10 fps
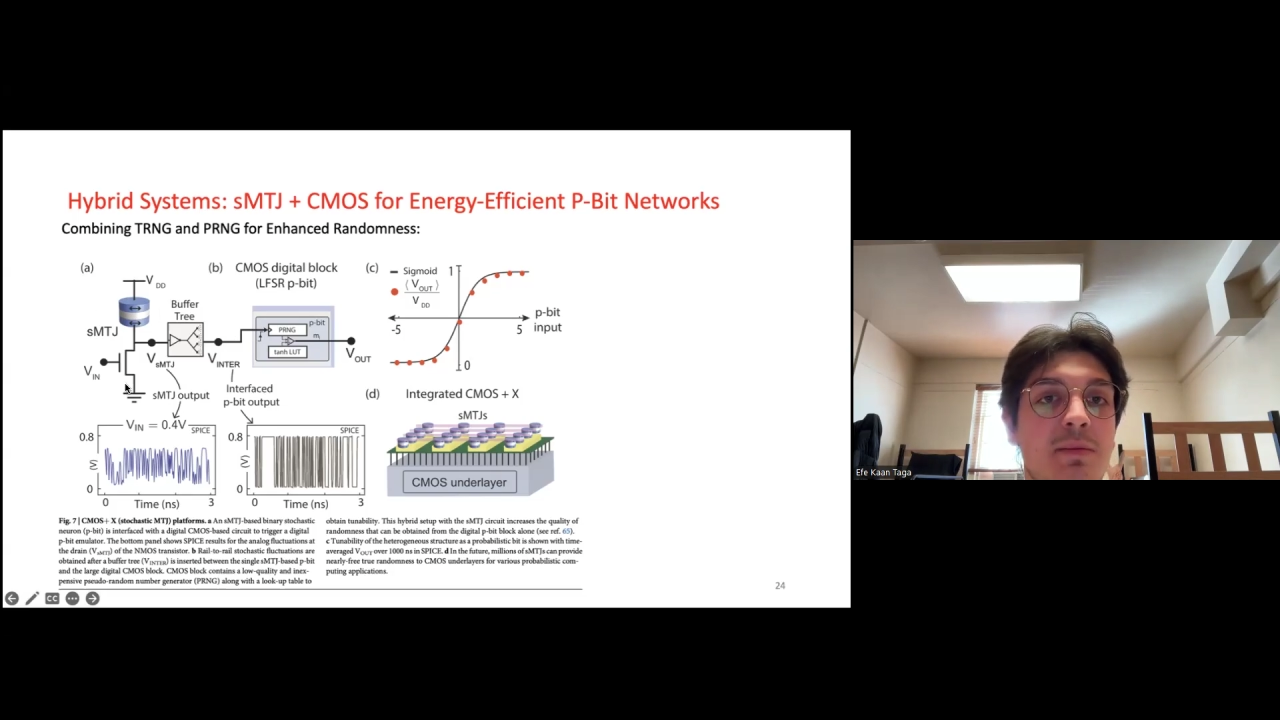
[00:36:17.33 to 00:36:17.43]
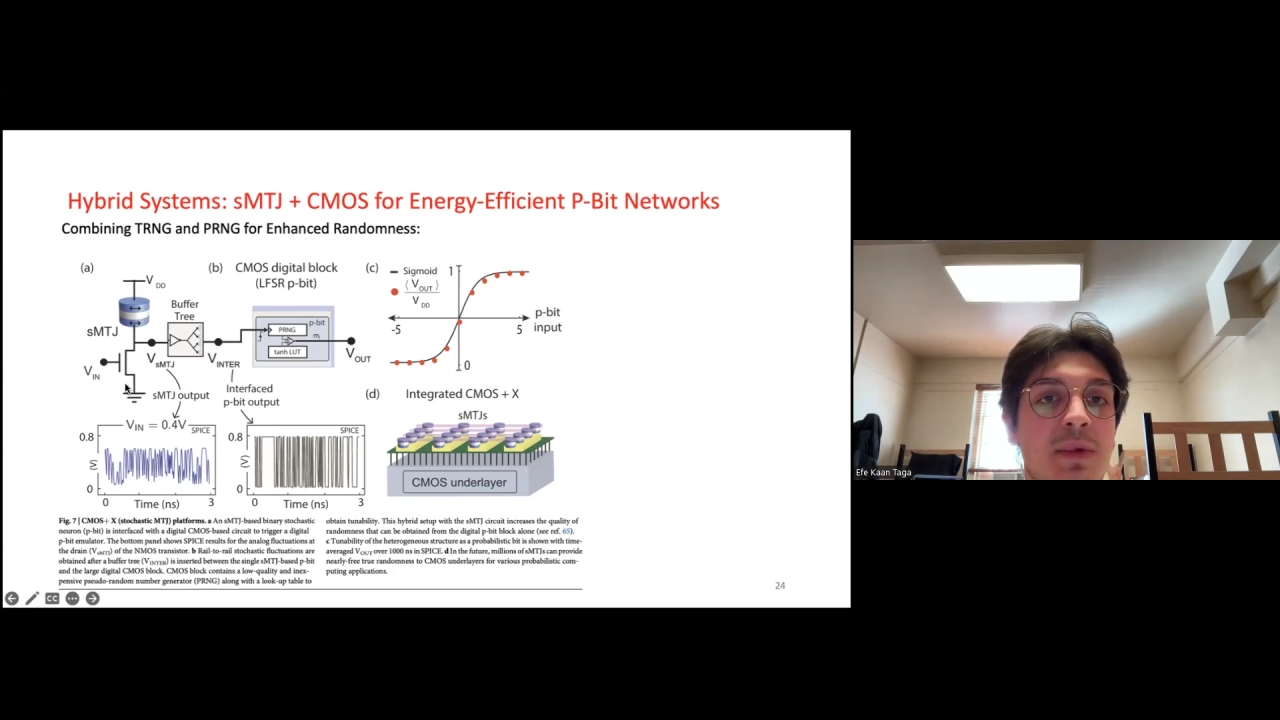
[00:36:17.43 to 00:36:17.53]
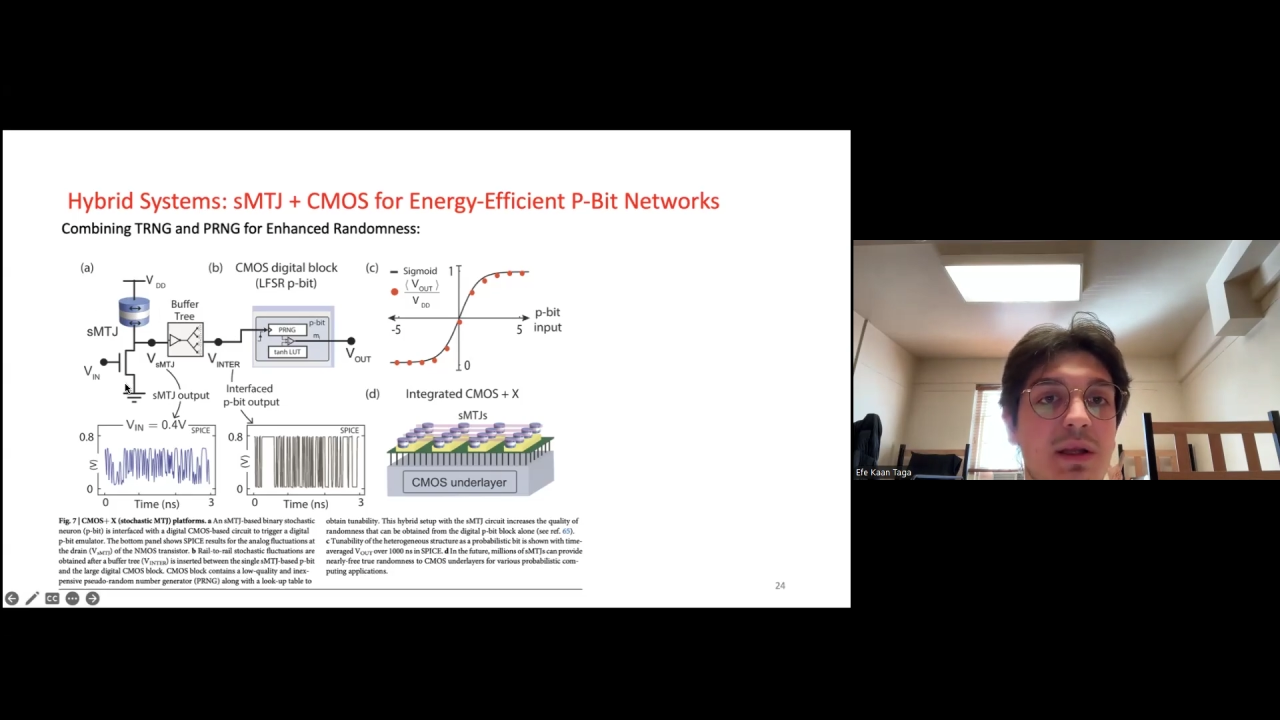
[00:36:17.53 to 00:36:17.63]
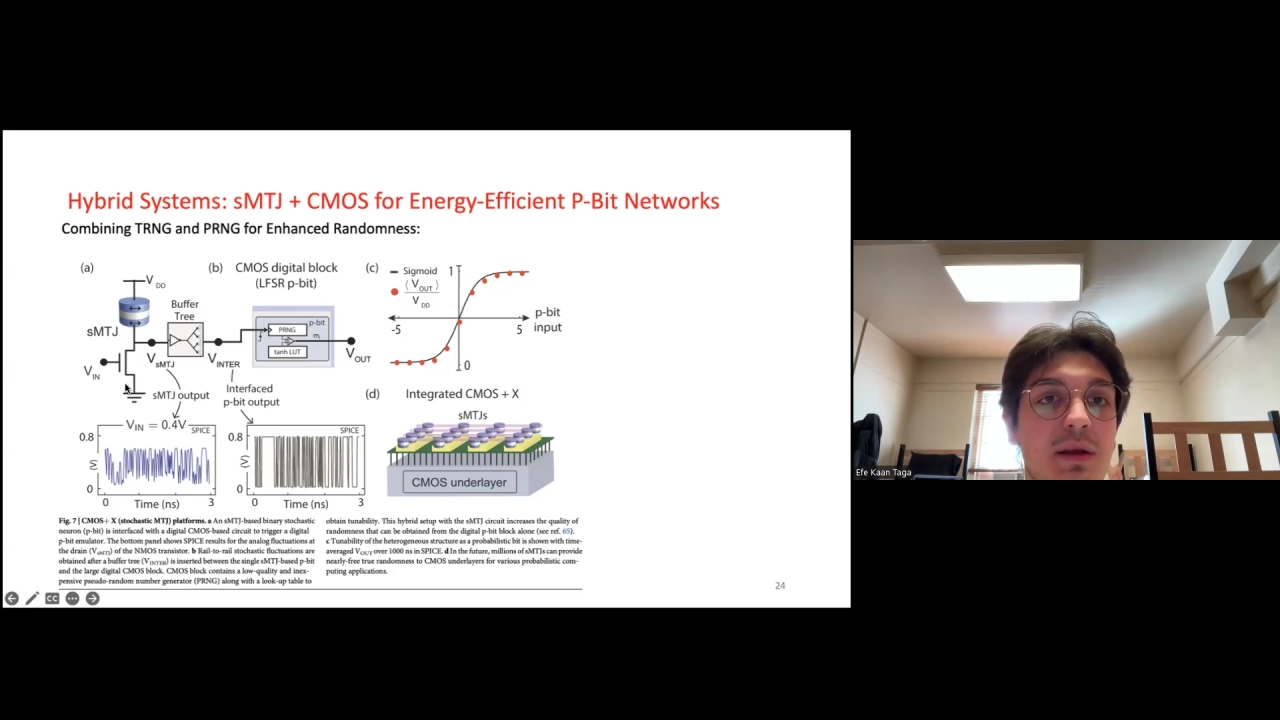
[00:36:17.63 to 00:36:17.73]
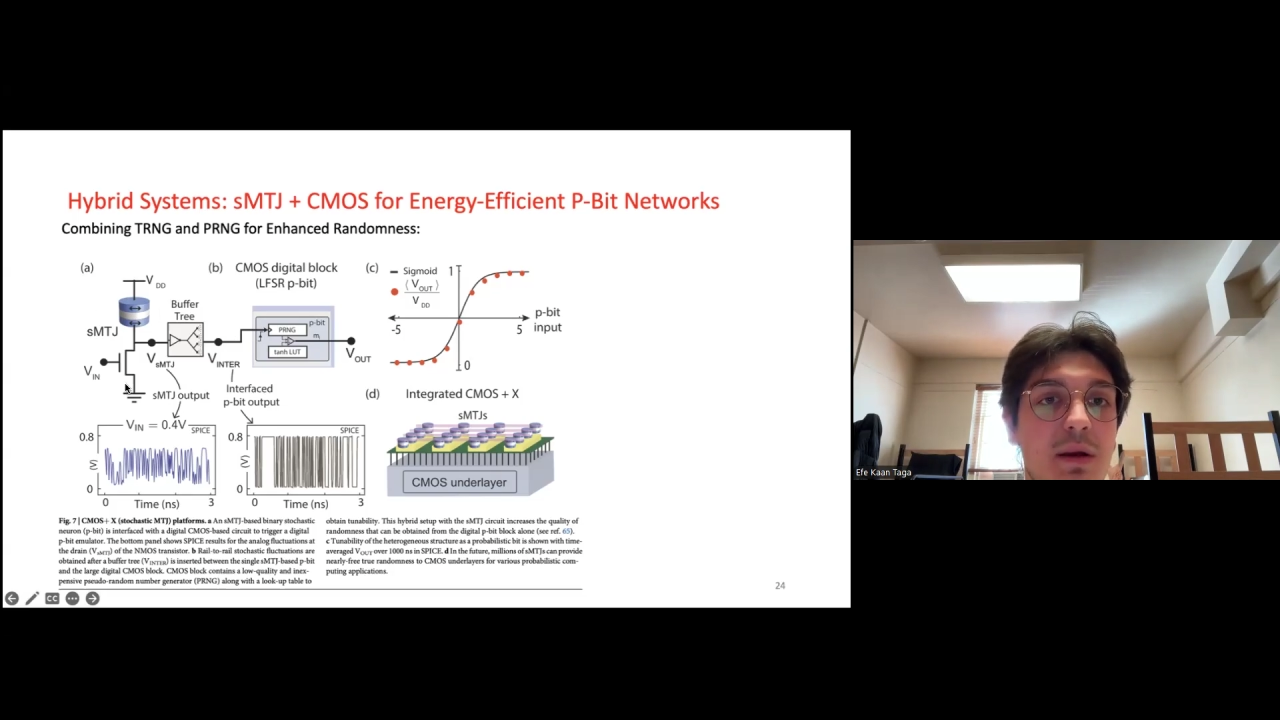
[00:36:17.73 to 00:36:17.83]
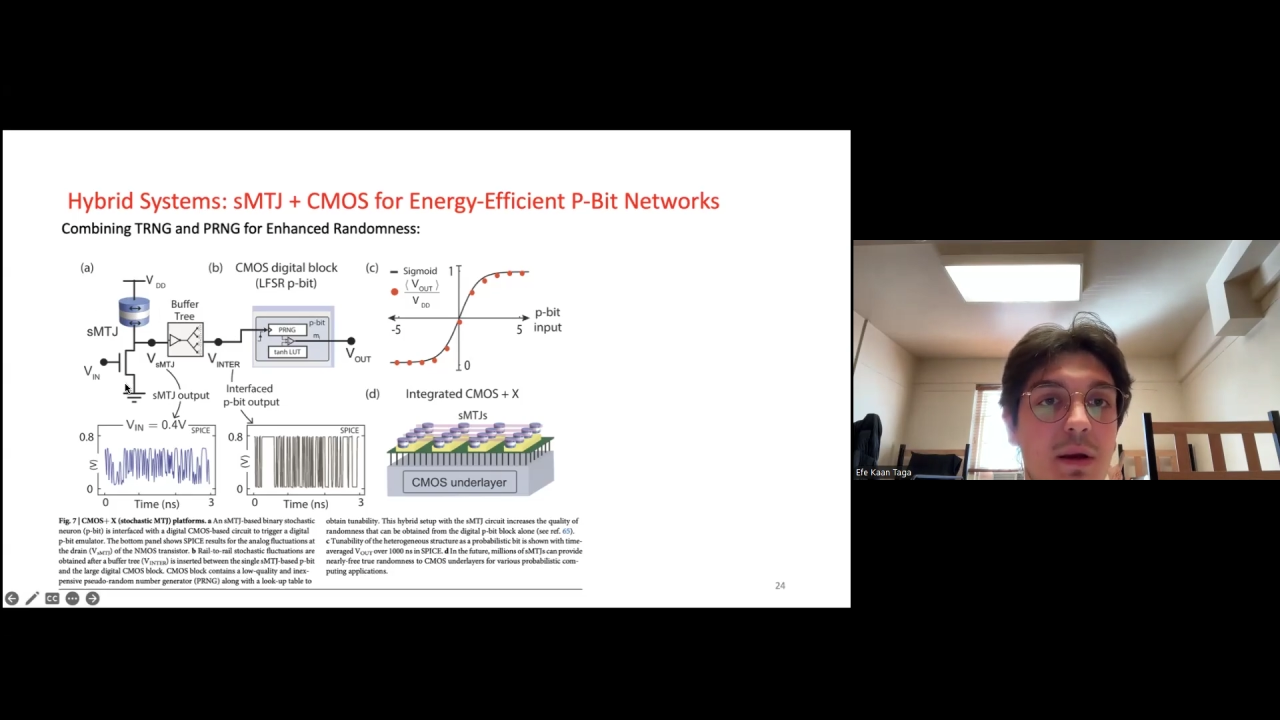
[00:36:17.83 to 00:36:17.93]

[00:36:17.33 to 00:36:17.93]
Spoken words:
bit